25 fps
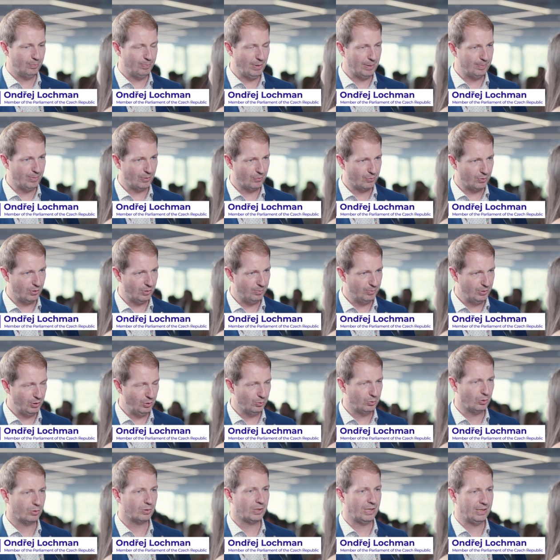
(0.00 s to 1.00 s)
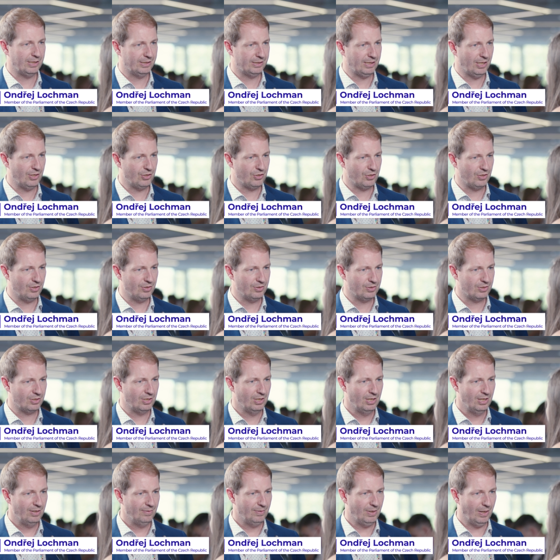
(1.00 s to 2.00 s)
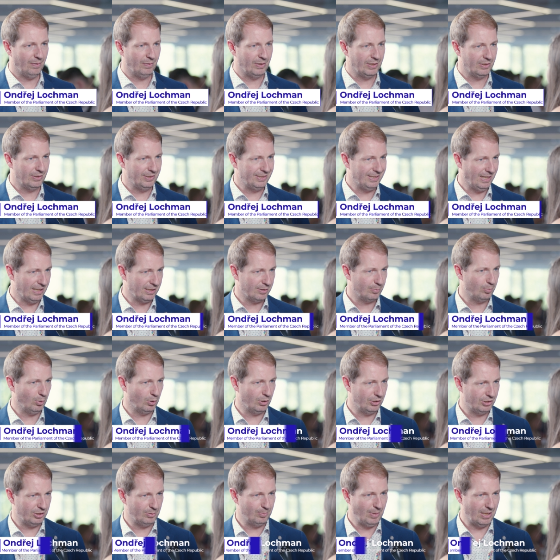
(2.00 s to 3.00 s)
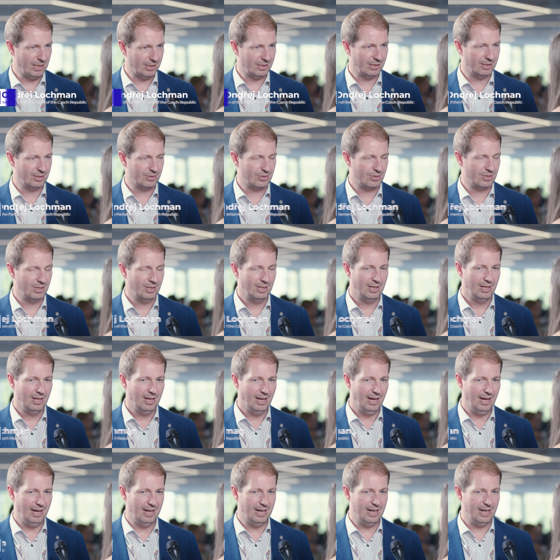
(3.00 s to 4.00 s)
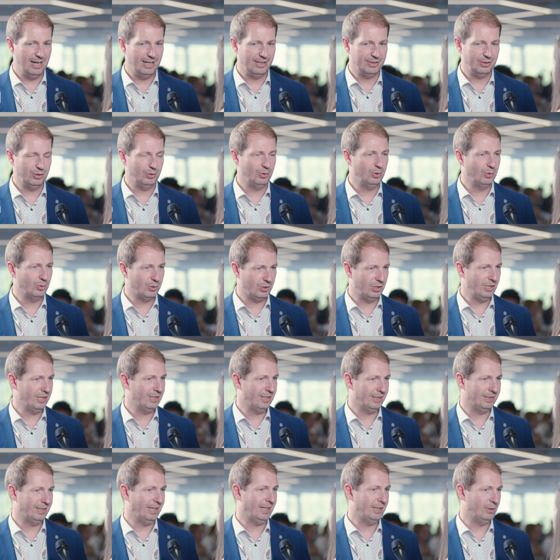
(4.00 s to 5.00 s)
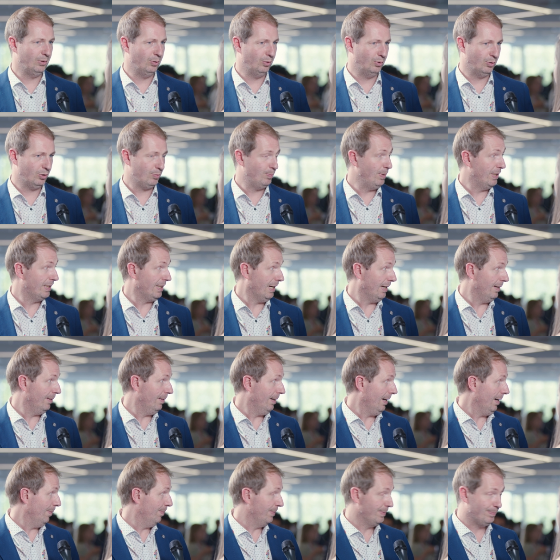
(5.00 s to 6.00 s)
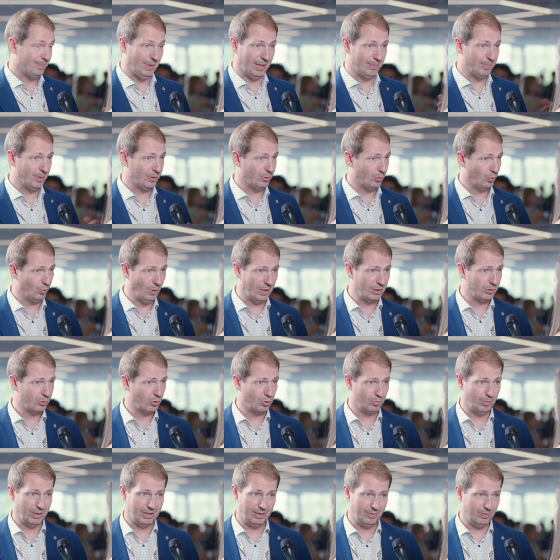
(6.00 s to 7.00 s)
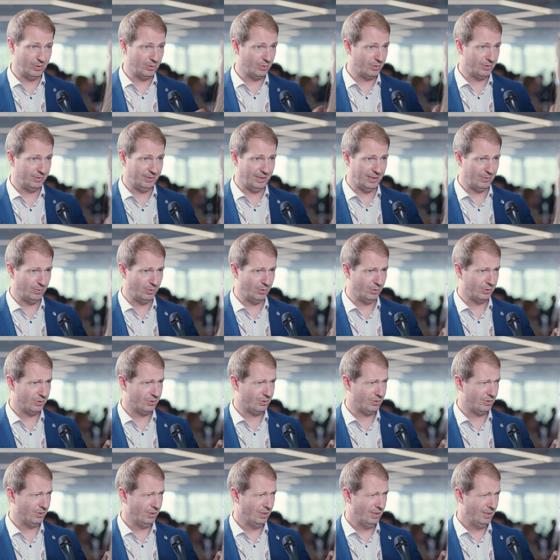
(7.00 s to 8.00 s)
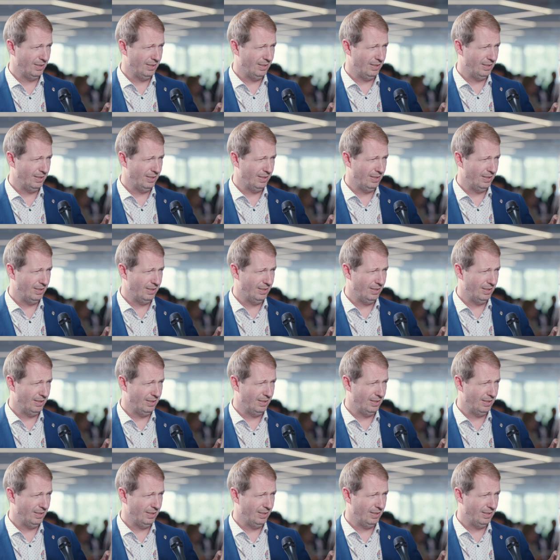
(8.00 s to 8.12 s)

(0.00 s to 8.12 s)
have people from youth organizations, we have here young policymakers, and you do see that they do speak. I, I mean, I've been to one group, but there was